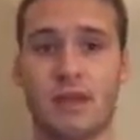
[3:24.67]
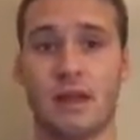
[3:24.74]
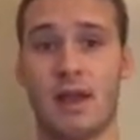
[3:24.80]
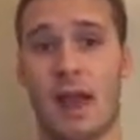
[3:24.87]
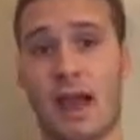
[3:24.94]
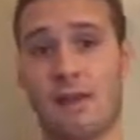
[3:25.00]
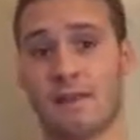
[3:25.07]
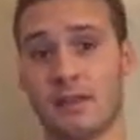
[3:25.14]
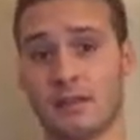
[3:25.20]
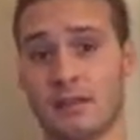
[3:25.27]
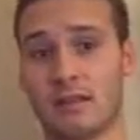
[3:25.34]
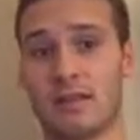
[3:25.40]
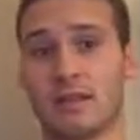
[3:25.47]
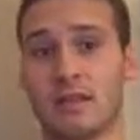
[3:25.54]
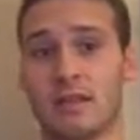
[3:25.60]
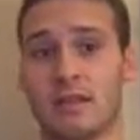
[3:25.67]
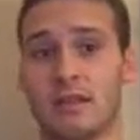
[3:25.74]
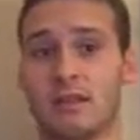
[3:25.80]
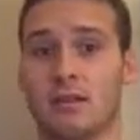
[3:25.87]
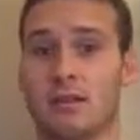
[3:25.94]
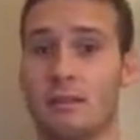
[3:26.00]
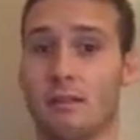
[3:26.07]
And obviously,
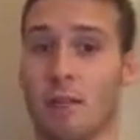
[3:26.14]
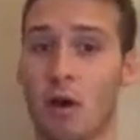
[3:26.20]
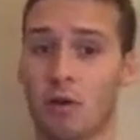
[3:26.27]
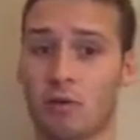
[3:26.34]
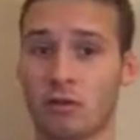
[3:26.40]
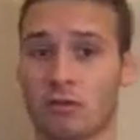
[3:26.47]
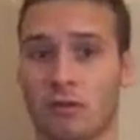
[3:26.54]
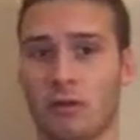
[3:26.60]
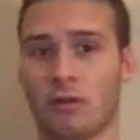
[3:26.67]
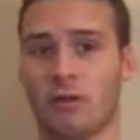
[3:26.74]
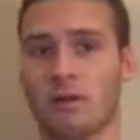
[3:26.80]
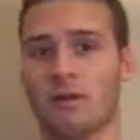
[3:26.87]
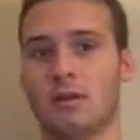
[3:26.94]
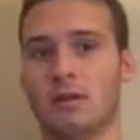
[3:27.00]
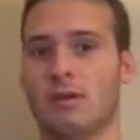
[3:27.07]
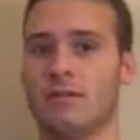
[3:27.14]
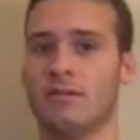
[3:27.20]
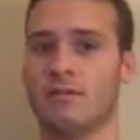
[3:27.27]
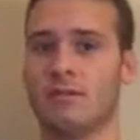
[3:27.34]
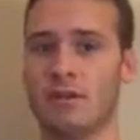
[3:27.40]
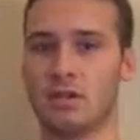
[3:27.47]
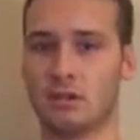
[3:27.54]
the most important is
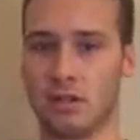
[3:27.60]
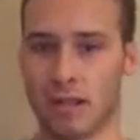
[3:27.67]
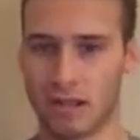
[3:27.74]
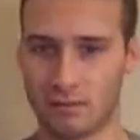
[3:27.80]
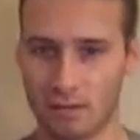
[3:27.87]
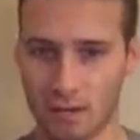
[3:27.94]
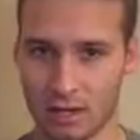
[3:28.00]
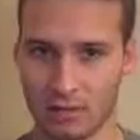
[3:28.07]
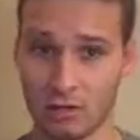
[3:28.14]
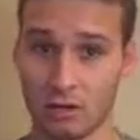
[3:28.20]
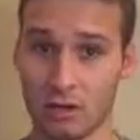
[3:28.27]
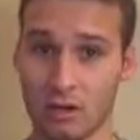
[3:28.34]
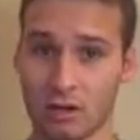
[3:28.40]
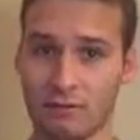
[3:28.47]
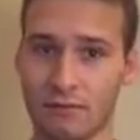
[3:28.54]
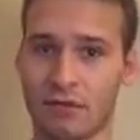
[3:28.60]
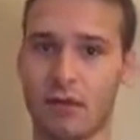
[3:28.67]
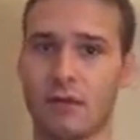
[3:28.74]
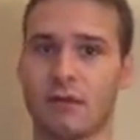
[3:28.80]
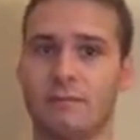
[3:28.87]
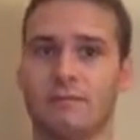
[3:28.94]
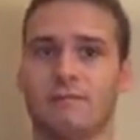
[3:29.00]
the visual aspect, or the look of the
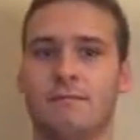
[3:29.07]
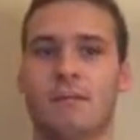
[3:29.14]
gun.